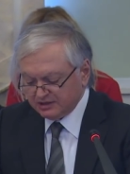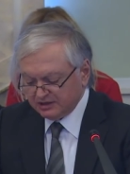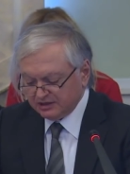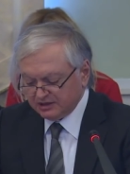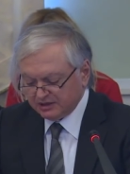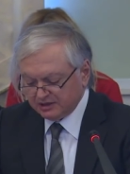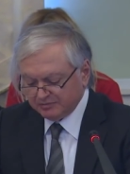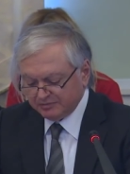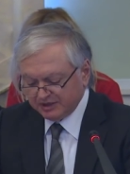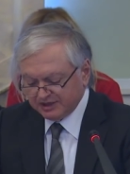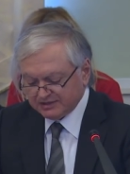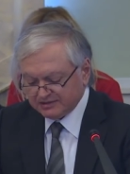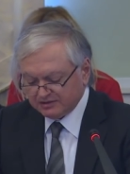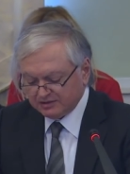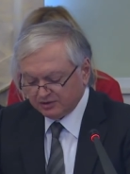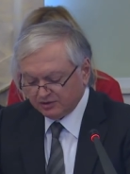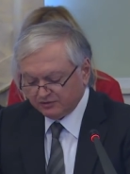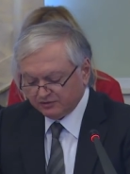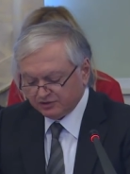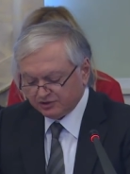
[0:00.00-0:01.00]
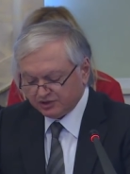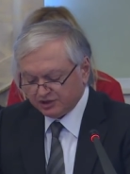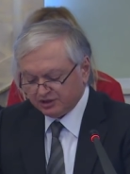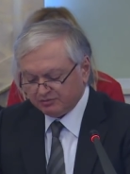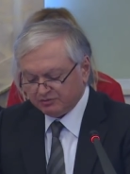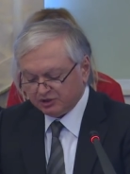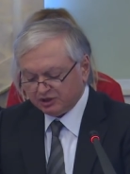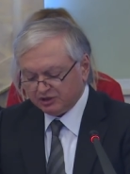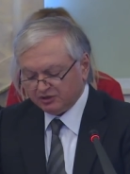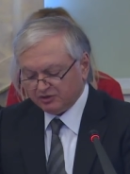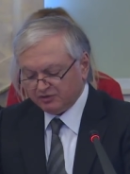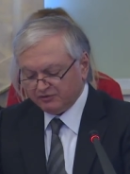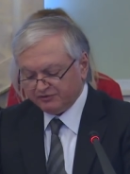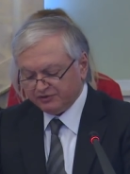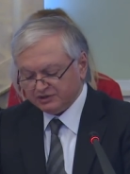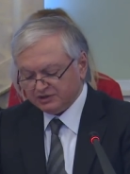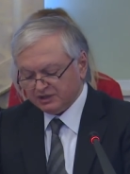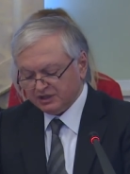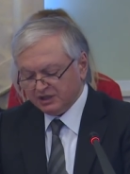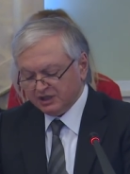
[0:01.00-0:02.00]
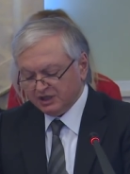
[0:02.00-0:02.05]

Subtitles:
in the capacity of the chairman in office,